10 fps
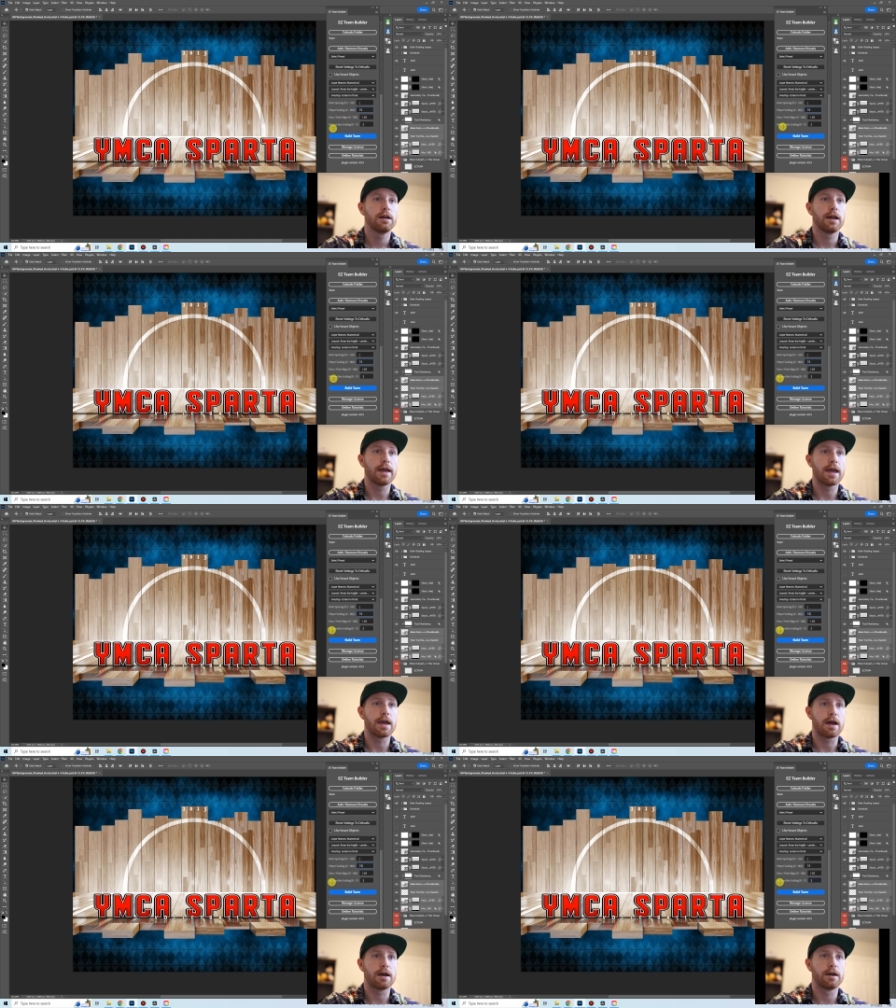
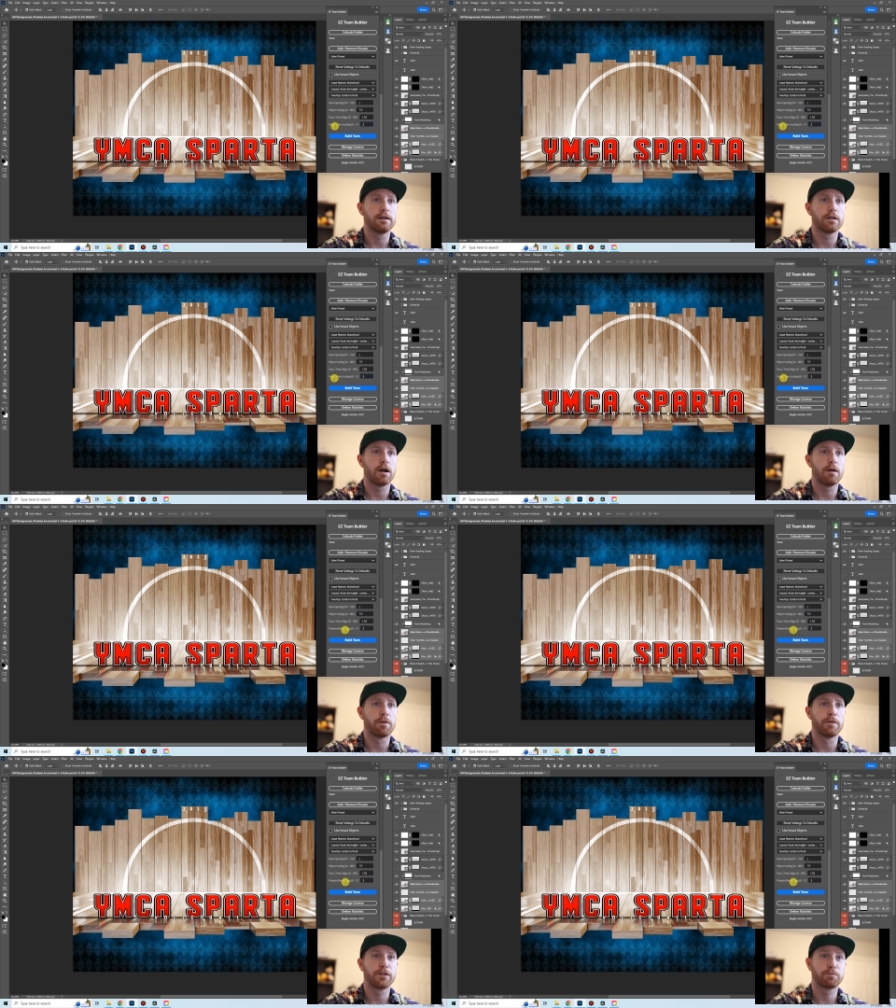And
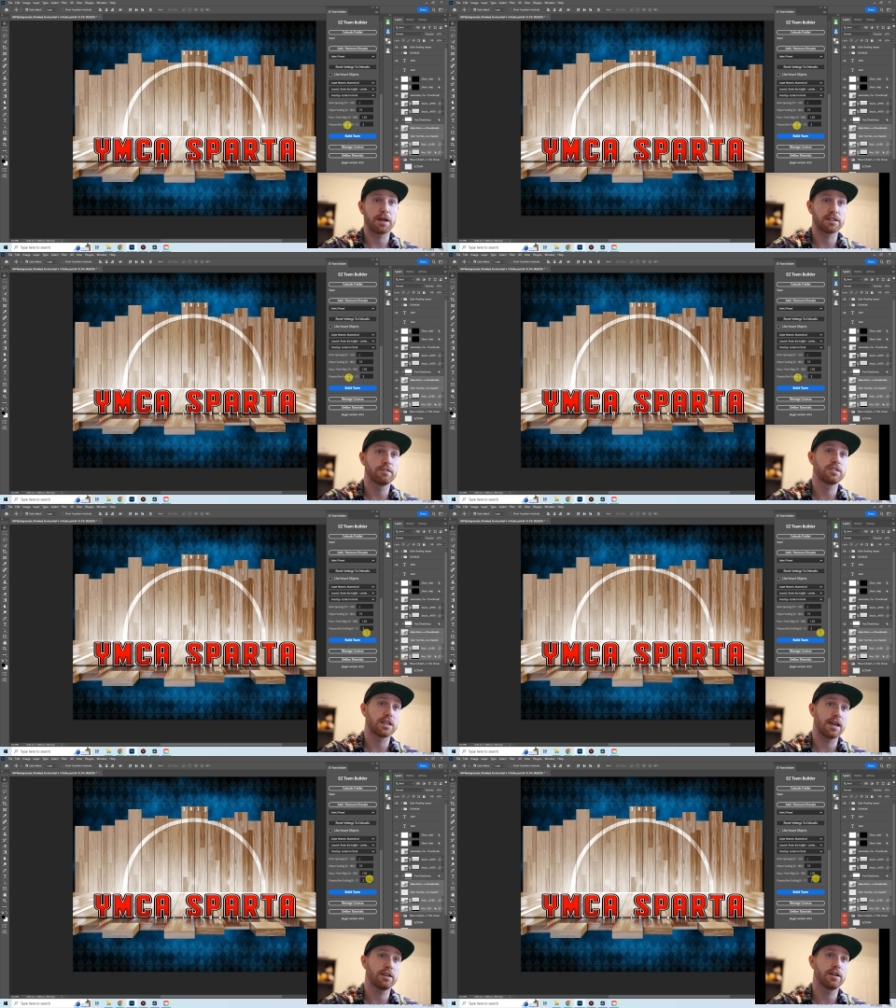perspective
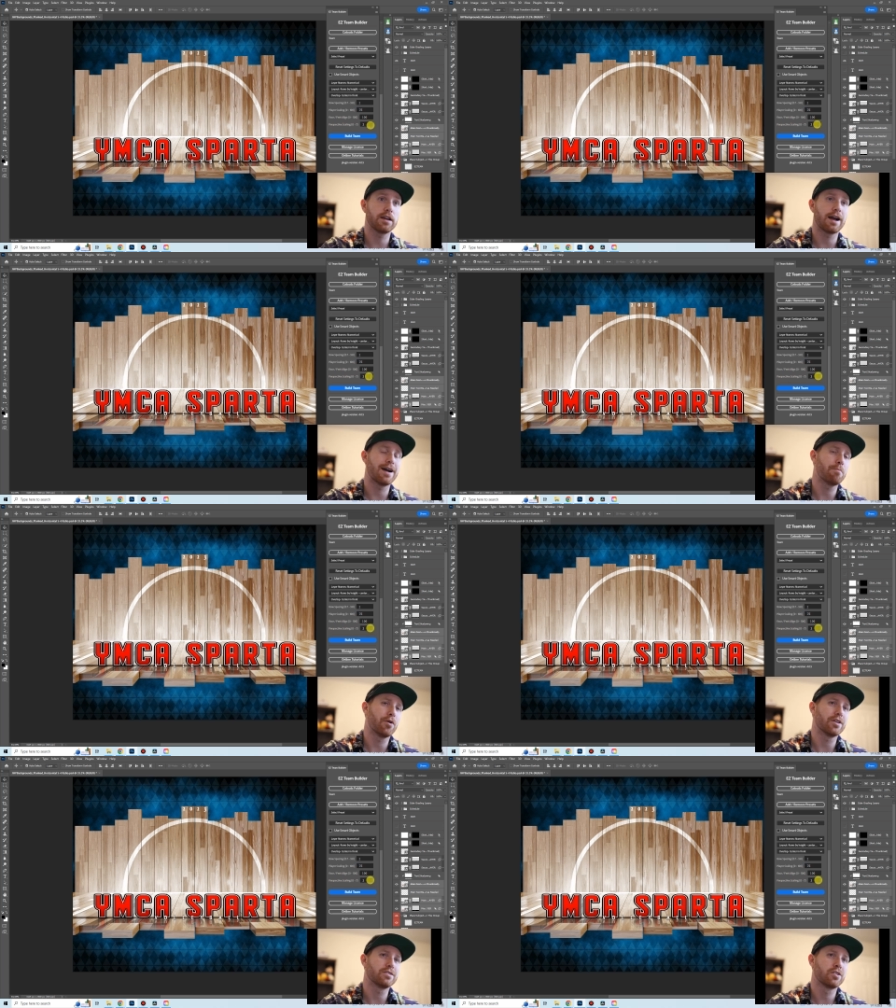scaling, I
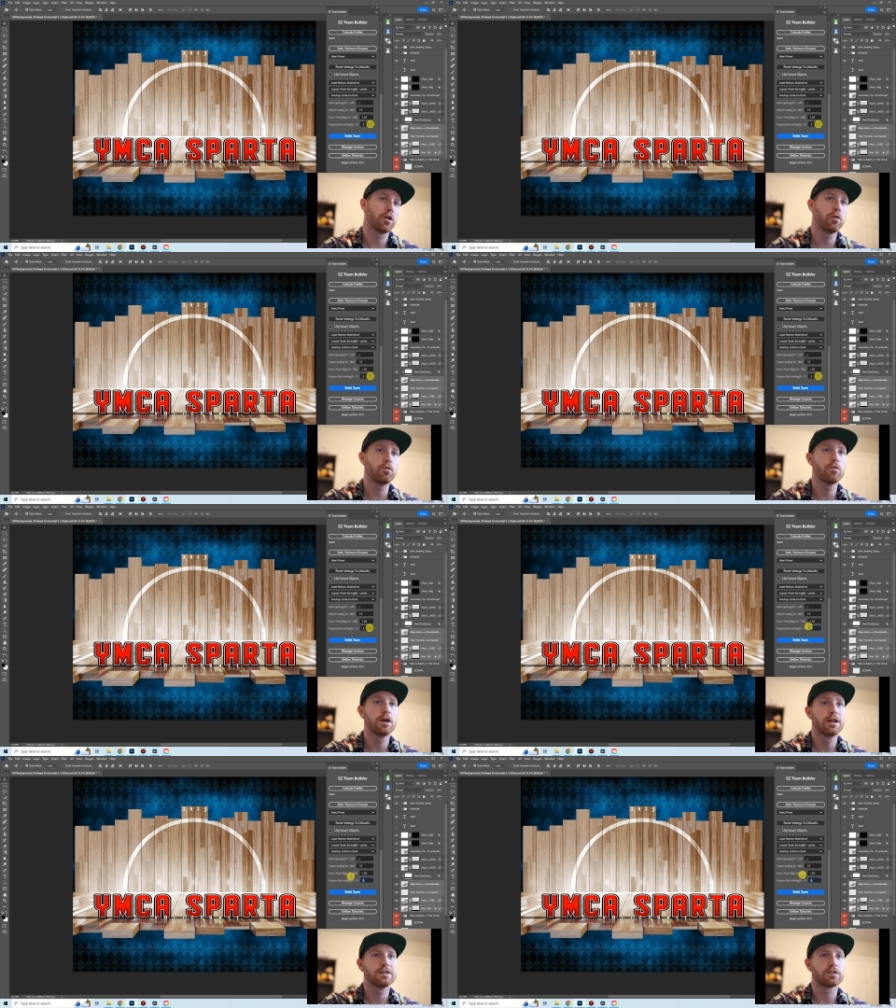put it 2.
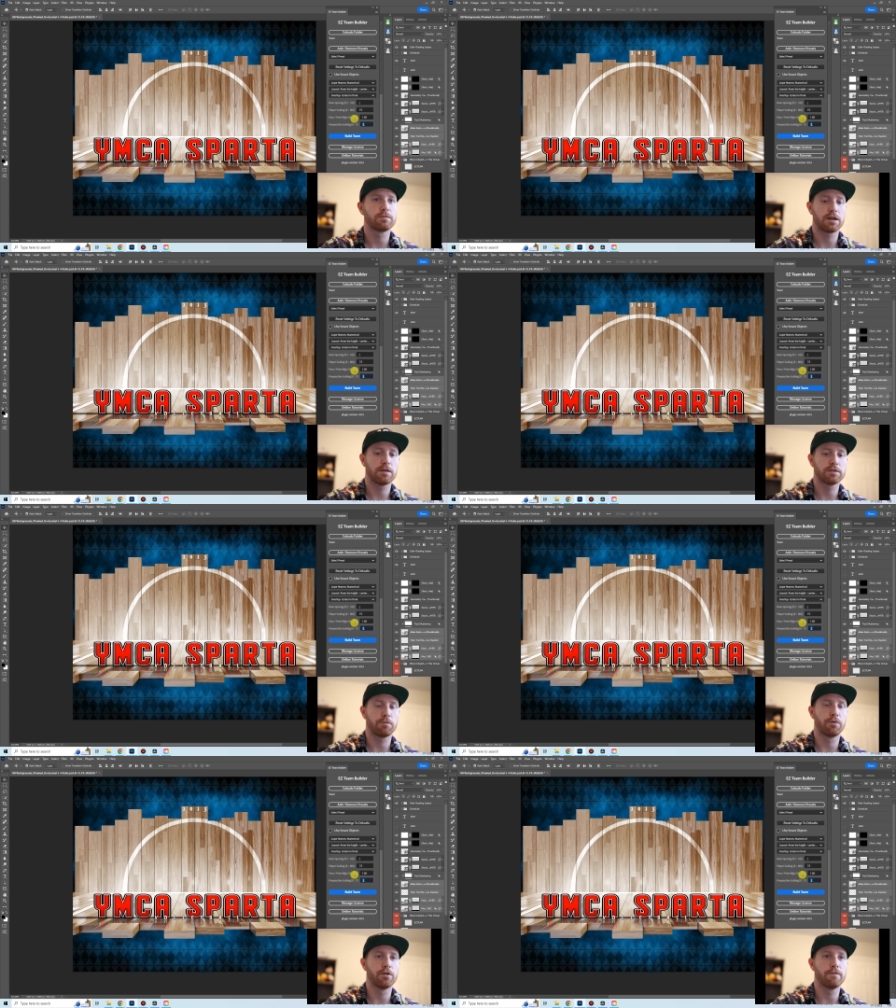Sometimes I'll
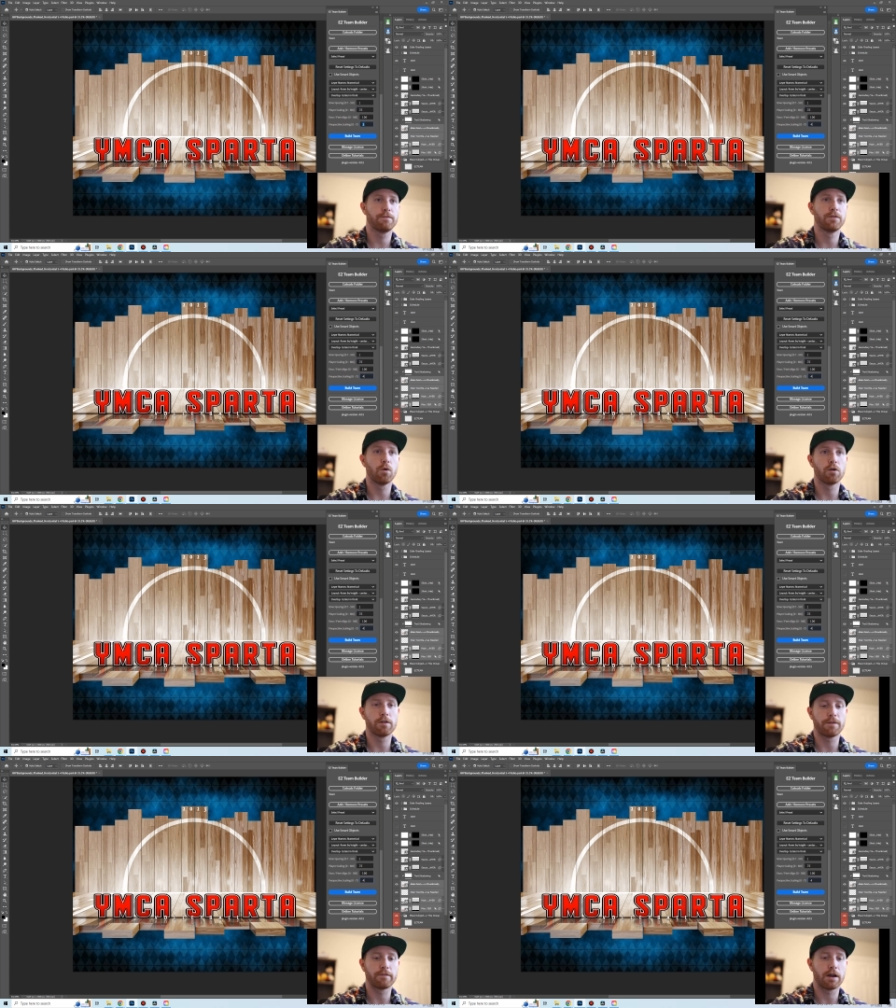put 4
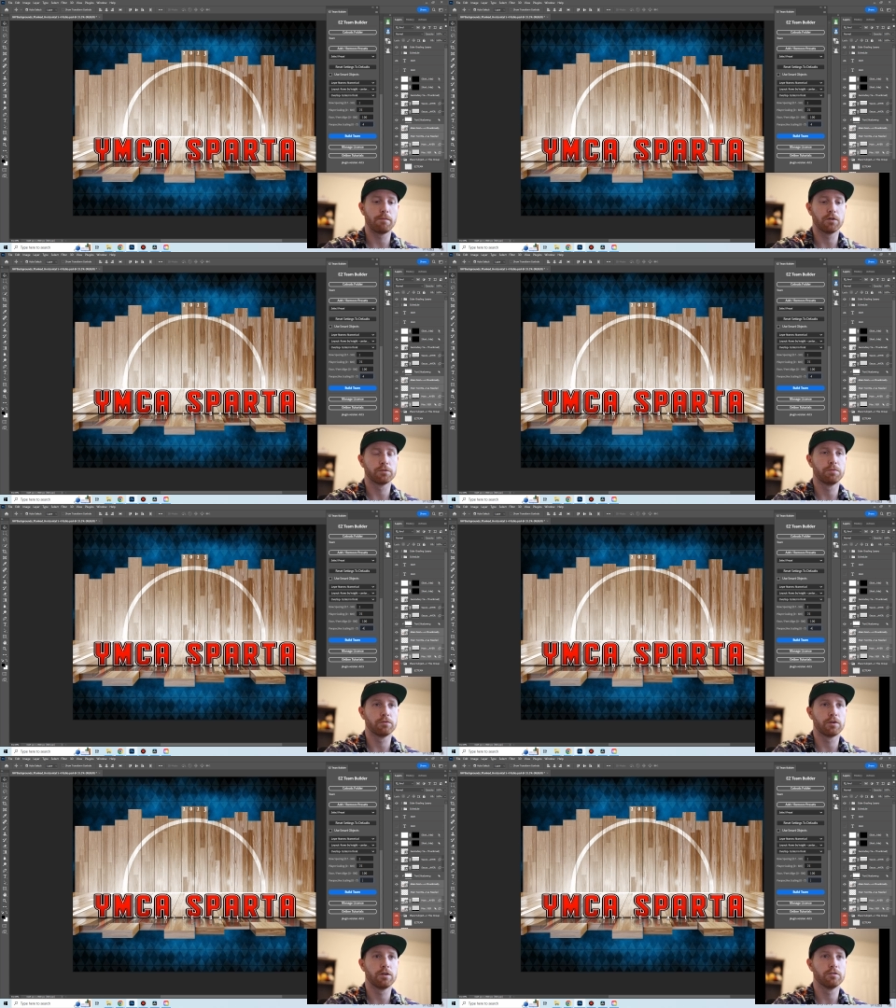if I've got multiple
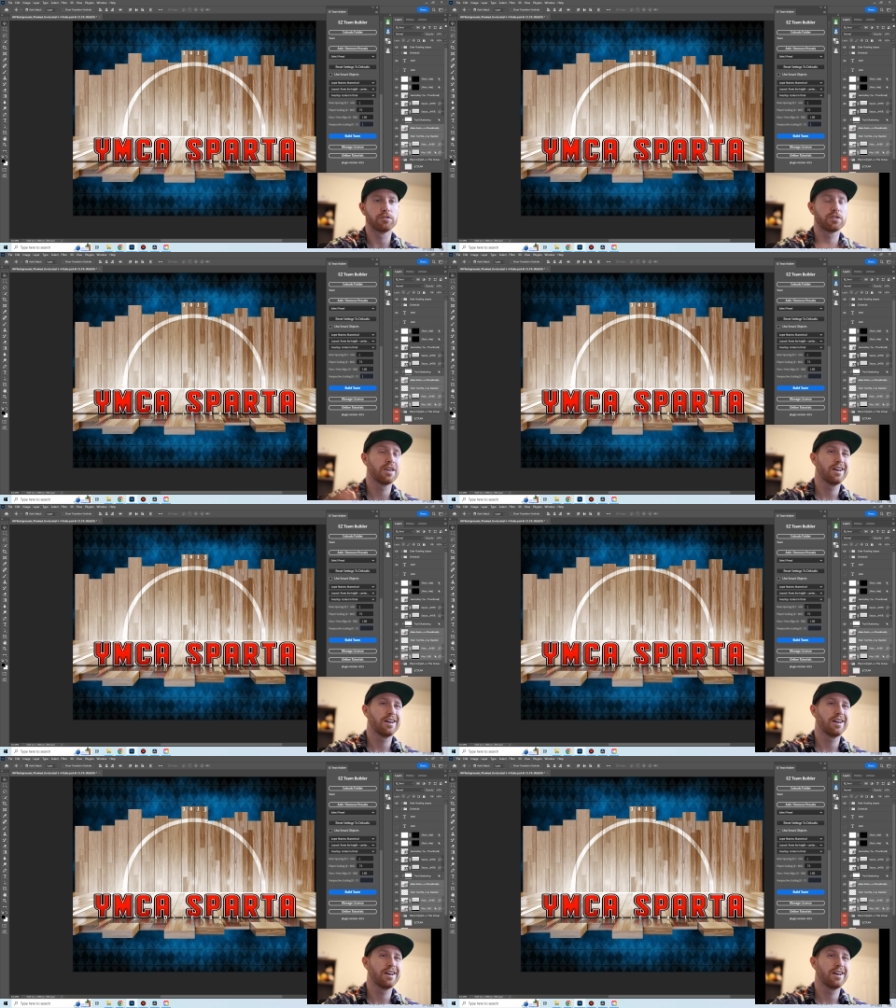rows.